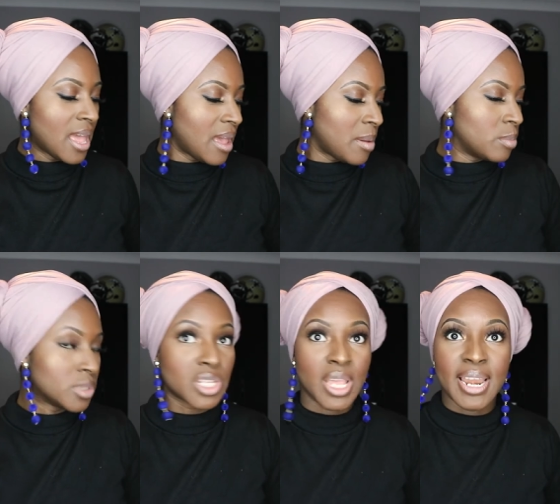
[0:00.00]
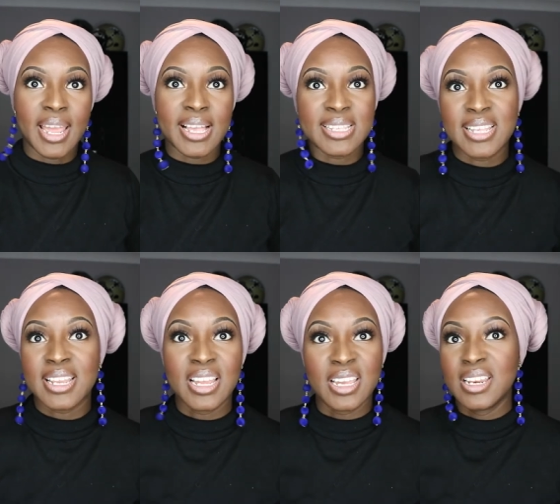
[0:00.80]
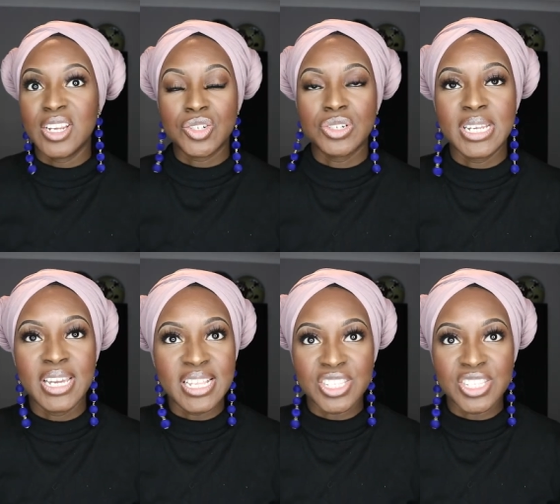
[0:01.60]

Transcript: So yeah, like I said, like literally